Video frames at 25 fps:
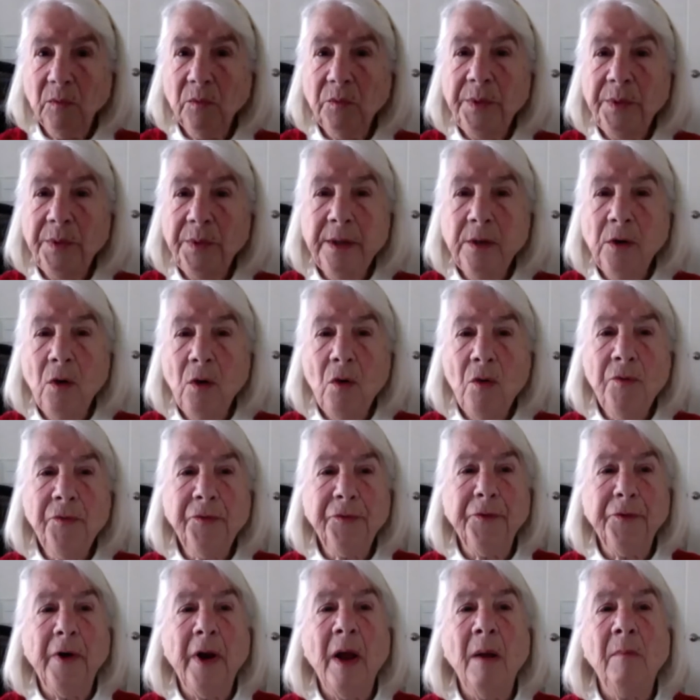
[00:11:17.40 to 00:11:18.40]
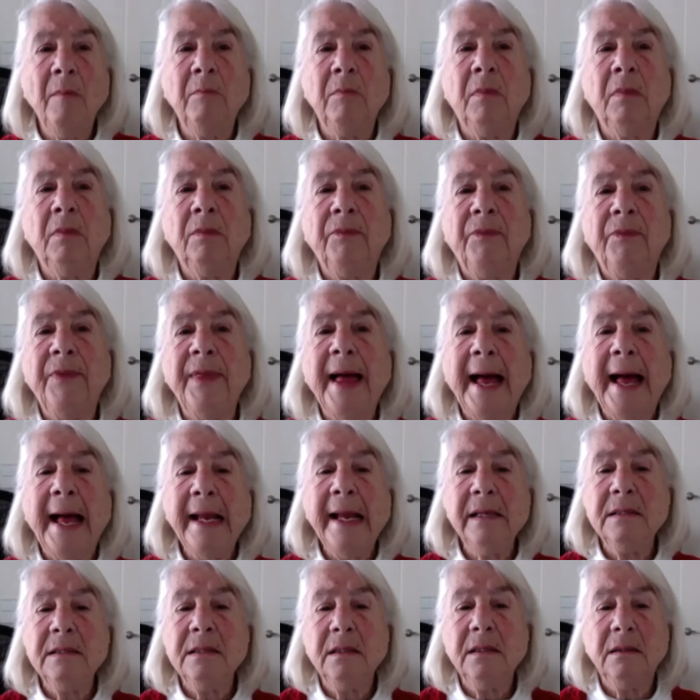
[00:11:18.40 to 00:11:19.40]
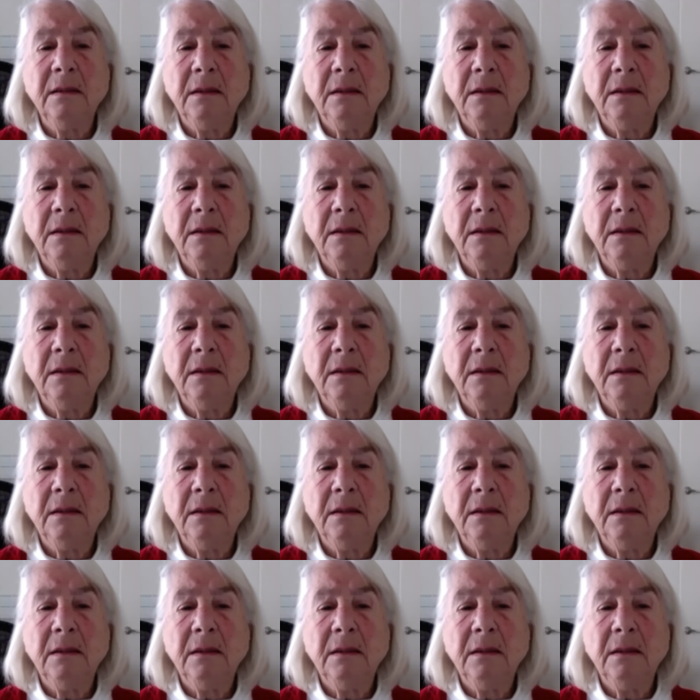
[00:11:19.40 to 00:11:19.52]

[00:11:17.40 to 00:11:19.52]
We go from that